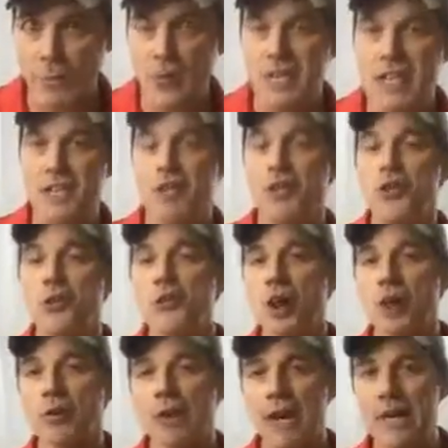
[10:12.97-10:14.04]
We need to use
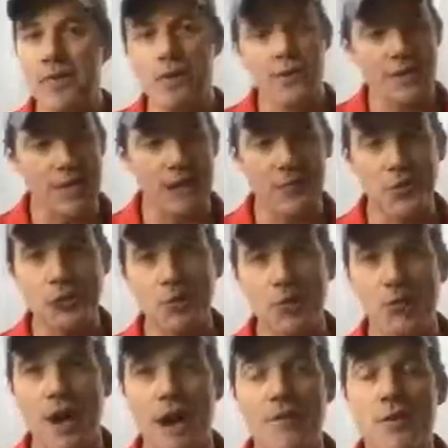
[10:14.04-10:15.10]
our levers, not the
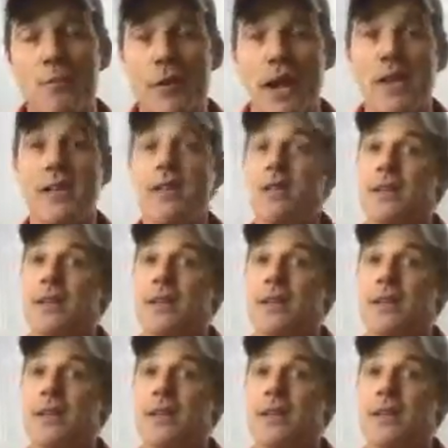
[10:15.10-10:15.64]
screwdriver, but